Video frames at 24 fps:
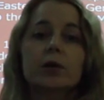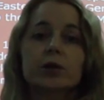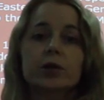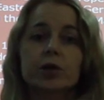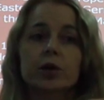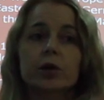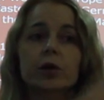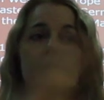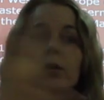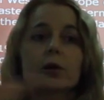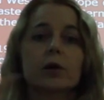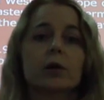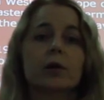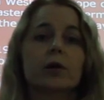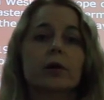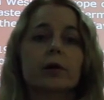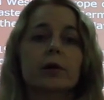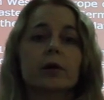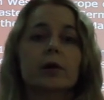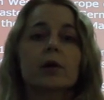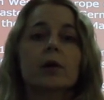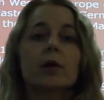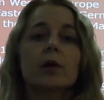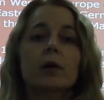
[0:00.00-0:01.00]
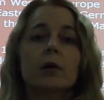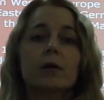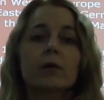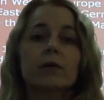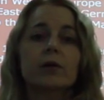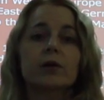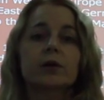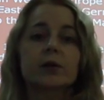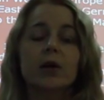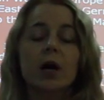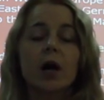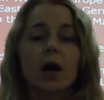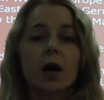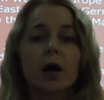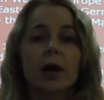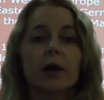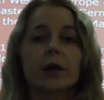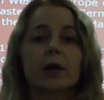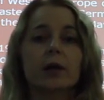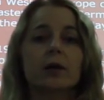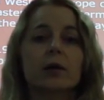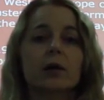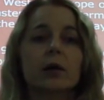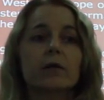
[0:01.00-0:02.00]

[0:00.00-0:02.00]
turn the tide